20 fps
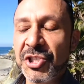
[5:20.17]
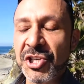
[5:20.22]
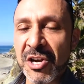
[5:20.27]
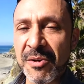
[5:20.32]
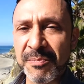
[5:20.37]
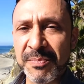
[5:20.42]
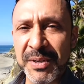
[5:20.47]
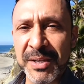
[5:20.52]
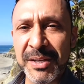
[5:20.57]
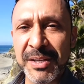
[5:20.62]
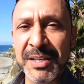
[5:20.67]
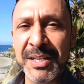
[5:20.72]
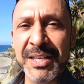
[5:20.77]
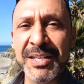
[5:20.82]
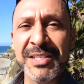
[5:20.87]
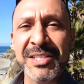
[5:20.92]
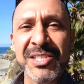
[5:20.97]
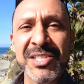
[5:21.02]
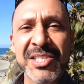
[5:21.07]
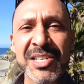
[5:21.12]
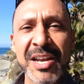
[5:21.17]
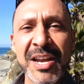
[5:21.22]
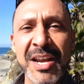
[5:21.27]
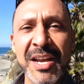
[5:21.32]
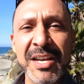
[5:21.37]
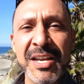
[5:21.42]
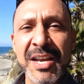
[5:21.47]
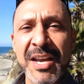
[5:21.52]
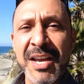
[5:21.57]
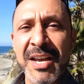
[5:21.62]
jump in and to
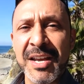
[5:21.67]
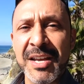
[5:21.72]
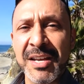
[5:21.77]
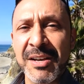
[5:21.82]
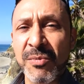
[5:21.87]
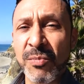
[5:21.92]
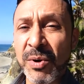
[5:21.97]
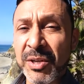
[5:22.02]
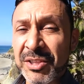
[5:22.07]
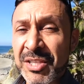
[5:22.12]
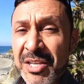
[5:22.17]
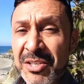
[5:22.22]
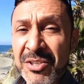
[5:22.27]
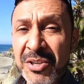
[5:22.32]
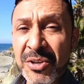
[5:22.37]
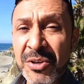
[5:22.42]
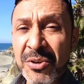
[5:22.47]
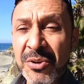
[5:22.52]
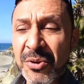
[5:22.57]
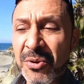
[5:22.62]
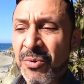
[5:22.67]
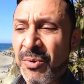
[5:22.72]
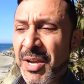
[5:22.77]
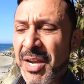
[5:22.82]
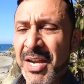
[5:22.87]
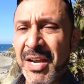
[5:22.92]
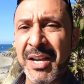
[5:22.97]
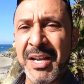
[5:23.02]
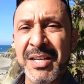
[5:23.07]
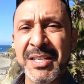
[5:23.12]
say what they do
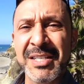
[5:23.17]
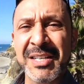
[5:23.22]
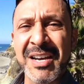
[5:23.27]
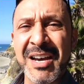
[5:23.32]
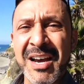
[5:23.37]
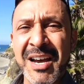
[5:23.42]
and